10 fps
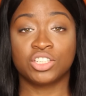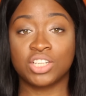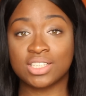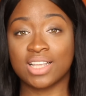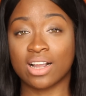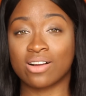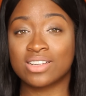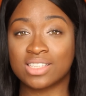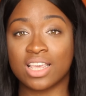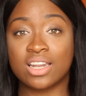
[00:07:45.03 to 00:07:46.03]
Just like our
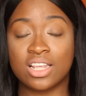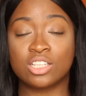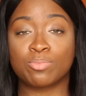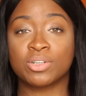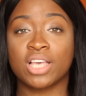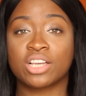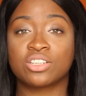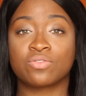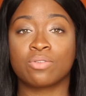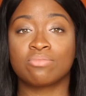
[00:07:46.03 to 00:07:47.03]
skin needs
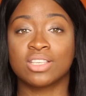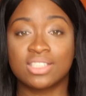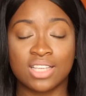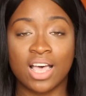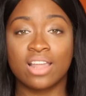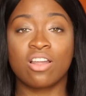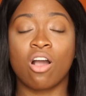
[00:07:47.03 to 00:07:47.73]
protection from the sun,